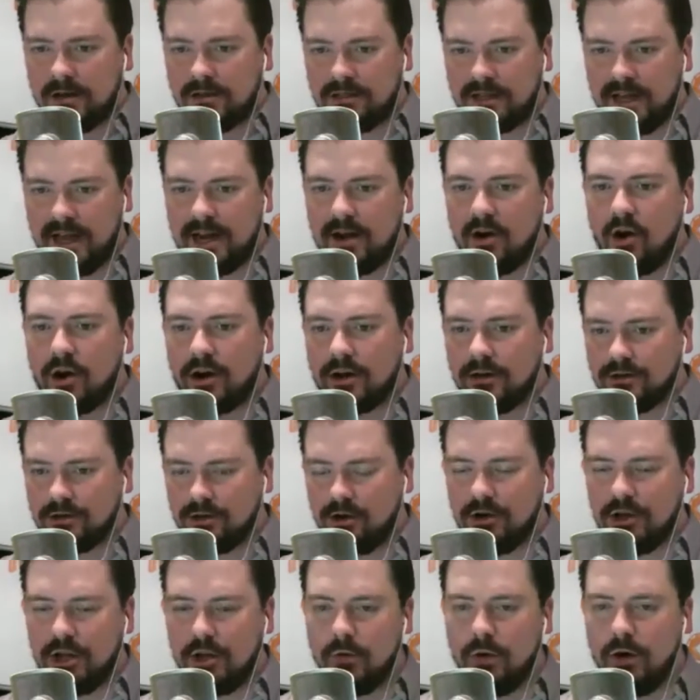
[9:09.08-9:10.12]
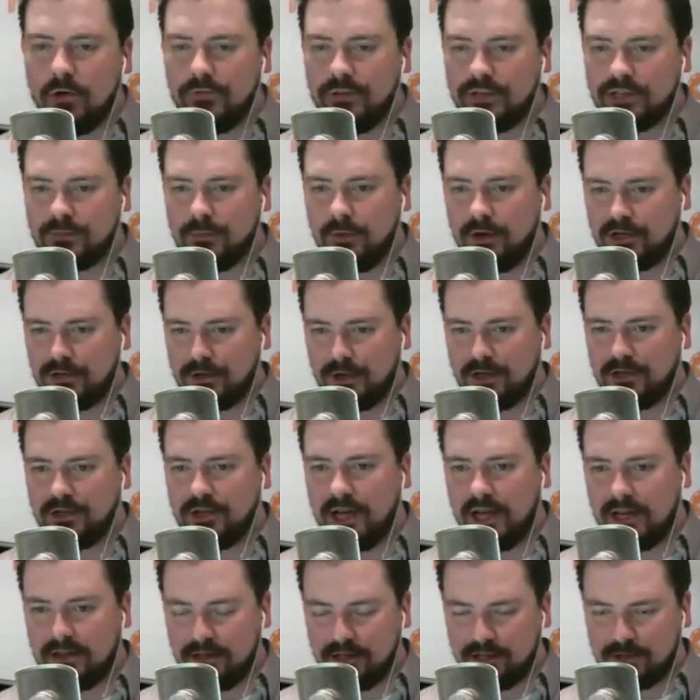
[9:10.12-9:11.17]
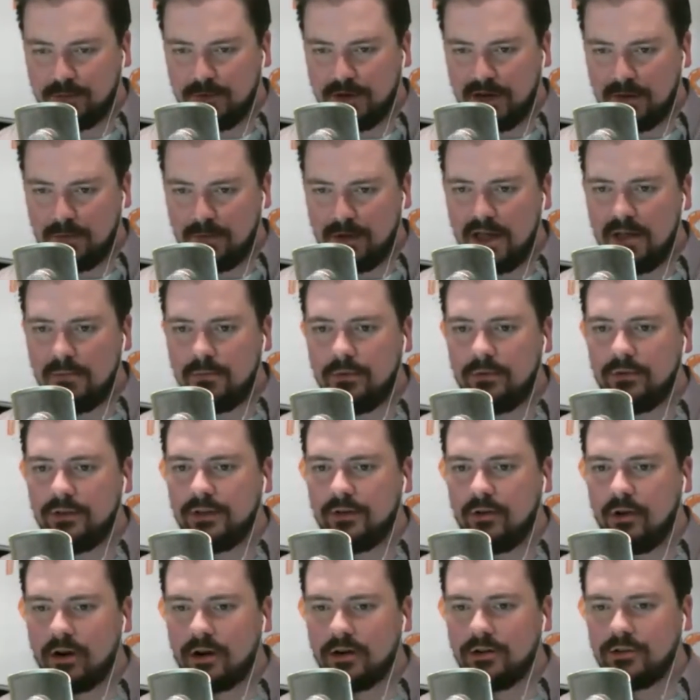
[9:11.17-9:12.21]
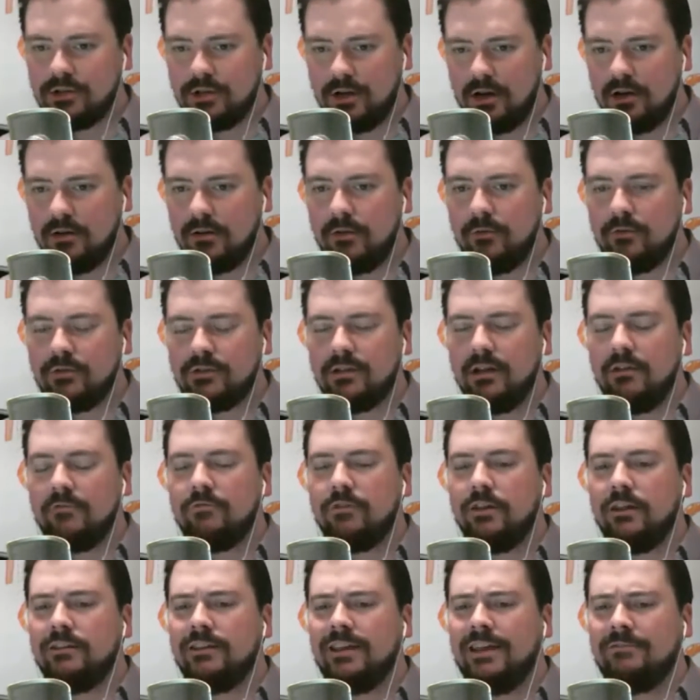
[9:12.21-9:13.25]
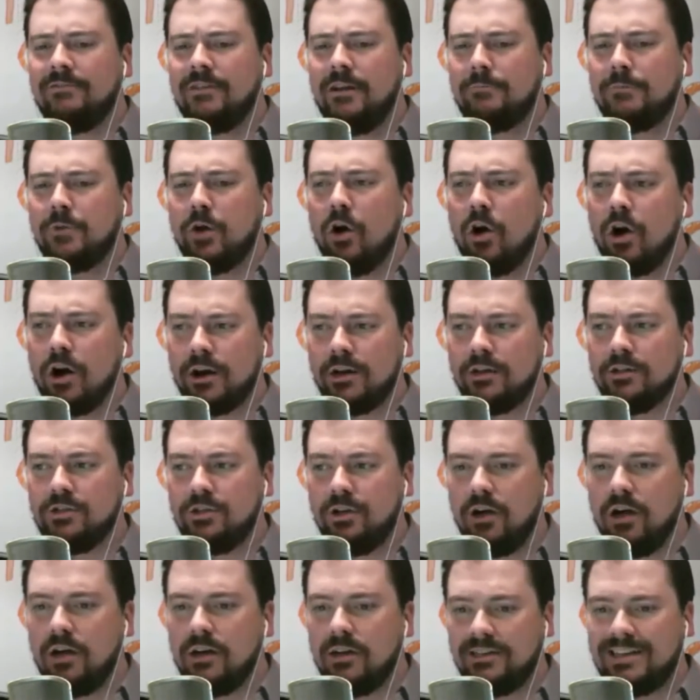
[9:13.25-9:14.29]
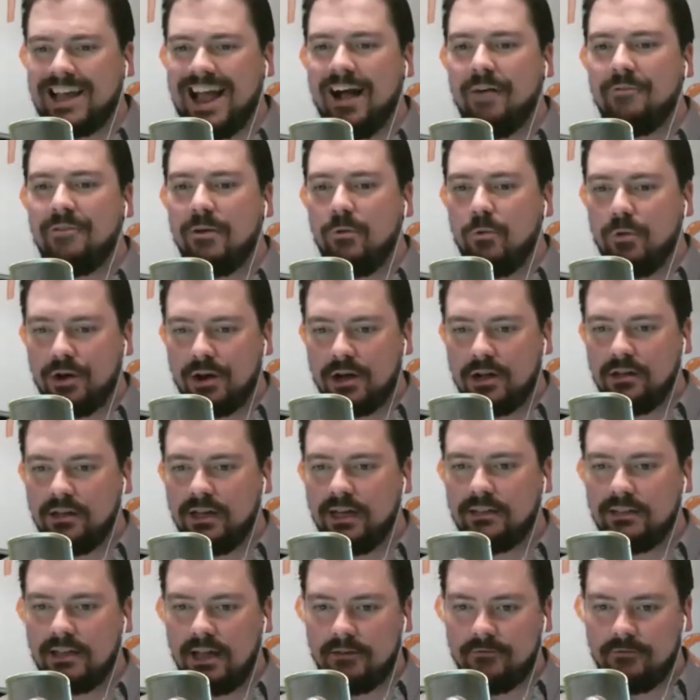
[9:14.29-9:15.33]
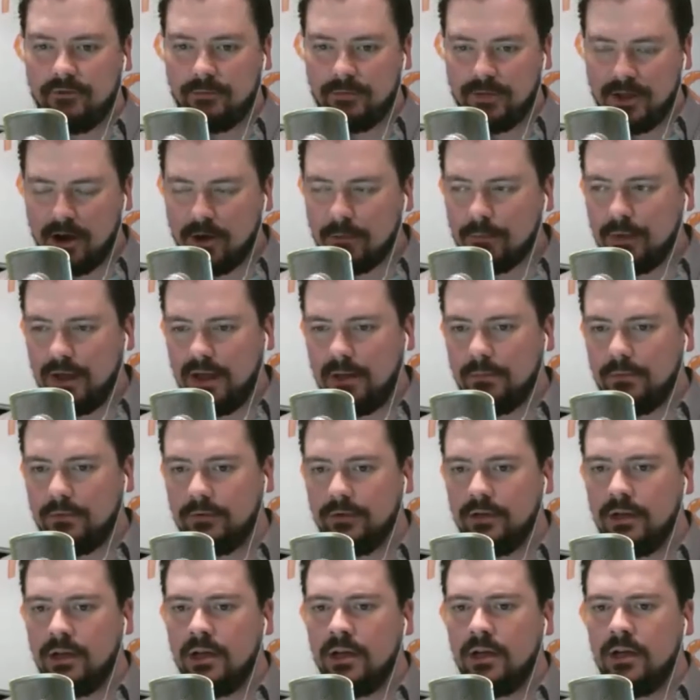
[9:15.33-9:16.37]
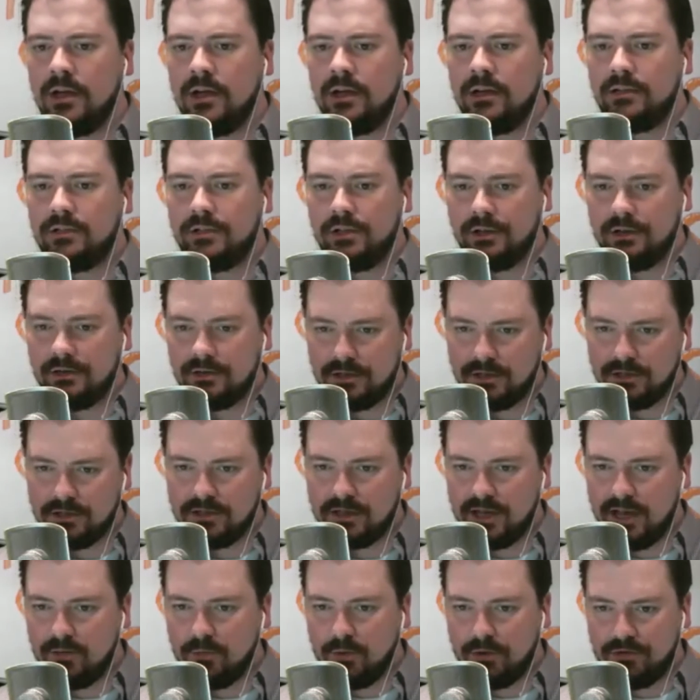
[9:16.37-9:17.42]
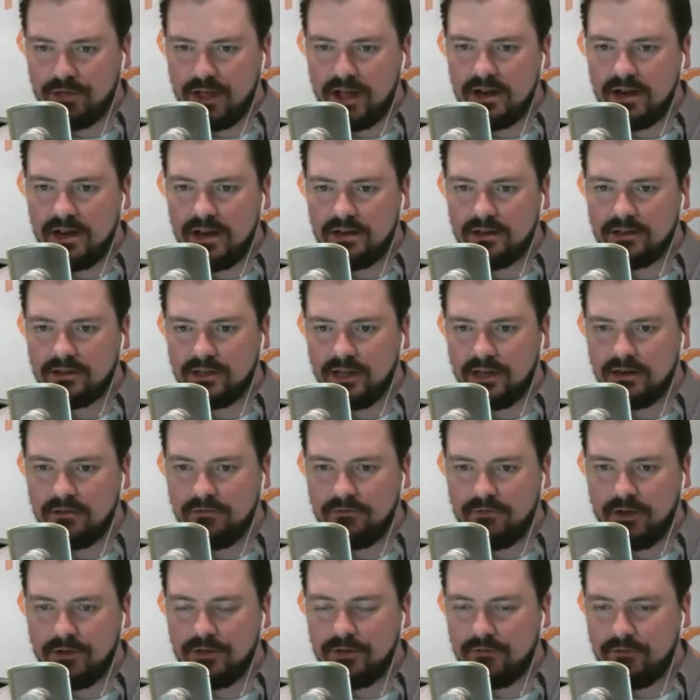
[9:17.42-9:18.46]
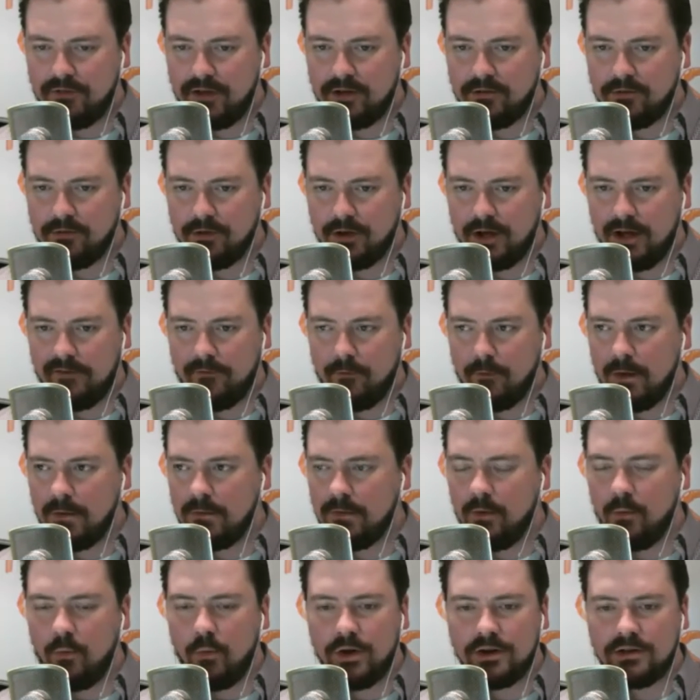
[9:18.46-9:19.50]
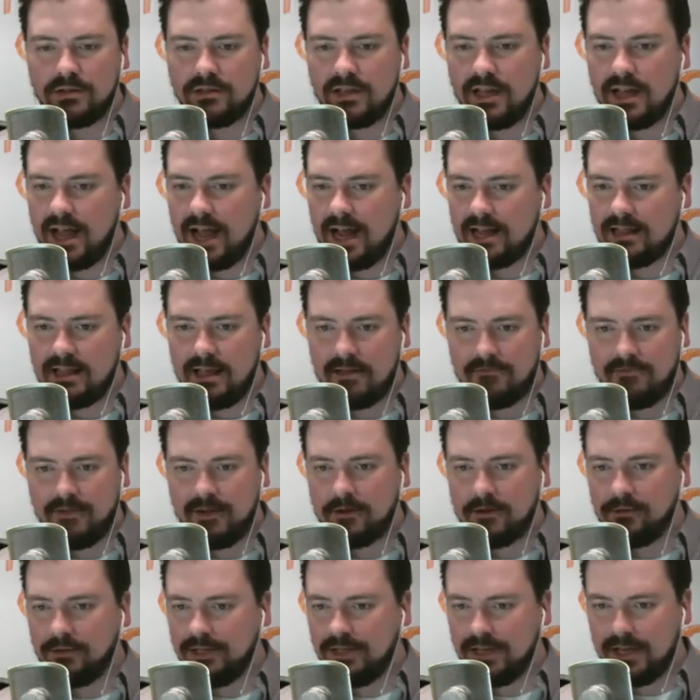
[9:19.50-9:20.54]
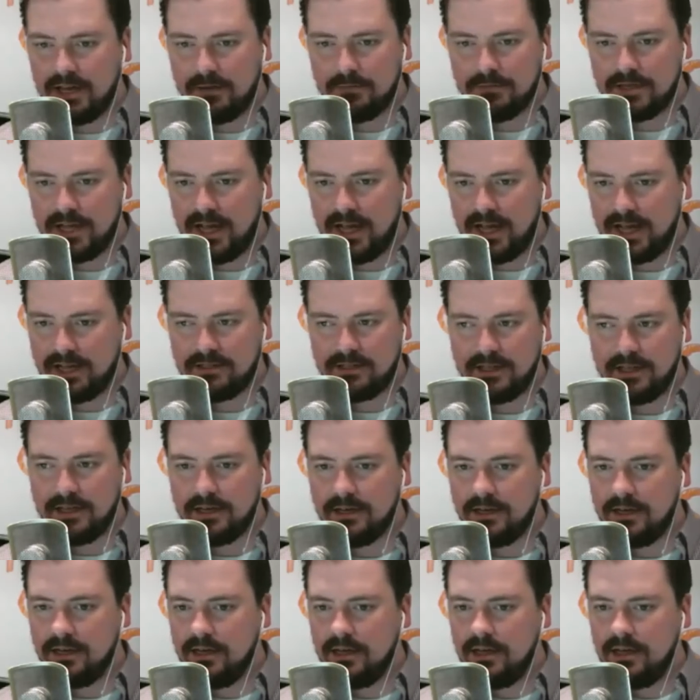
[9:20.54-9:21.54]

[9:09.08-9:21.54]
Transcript: Saying, Arkansas, you owe this much because you got this many people. In Arkansas, it was left up to Arkansas as how they want to collect that from their people to send what they need to send to fund the federal government. But once they got that federal income tax in,